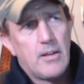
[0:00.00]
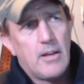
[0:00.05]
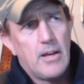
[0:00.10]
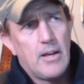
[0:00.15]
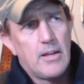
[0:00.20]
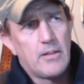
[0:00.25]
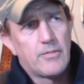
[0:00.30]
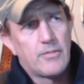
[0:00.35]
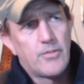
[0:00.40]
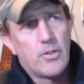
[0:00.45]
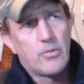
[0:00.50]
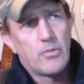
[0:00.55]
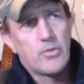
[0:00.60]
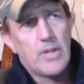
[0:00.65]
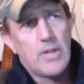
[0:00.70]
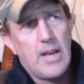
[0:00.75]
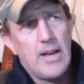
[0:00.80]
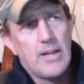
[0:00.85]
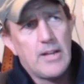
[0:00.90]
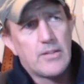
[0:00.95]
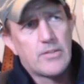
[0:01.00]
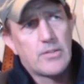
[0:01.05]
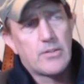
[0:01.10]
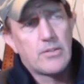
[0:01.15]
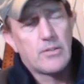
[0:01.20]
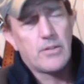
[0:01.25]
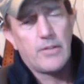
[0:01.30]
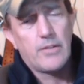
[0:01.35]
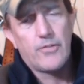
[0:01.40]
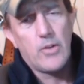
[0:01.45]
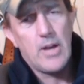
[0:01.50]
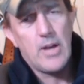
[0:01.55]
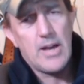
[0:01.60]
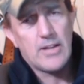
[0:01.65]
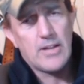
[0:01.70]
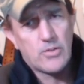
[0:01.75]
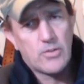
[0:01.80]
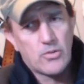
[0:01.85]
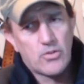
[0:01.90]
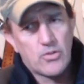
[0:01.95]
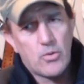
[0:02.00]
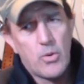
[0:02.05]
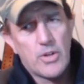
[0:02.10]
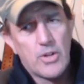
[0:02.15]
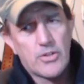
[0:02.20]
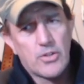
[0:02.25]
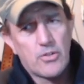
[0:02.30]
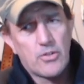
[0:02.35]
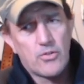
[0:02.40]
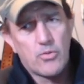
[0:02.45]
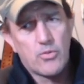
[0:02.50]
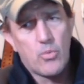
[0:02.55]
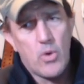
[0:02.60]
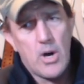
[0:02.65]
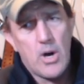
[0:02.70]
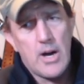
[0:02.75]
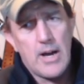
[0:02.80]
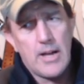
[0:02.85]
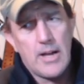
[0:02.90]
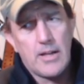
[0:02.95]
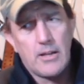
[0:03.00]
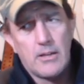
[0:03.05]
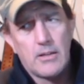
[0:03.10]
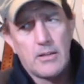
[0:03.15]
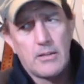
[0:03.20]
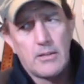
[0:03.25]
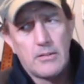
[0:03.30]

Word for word: And if those answer, if you ask those questions why,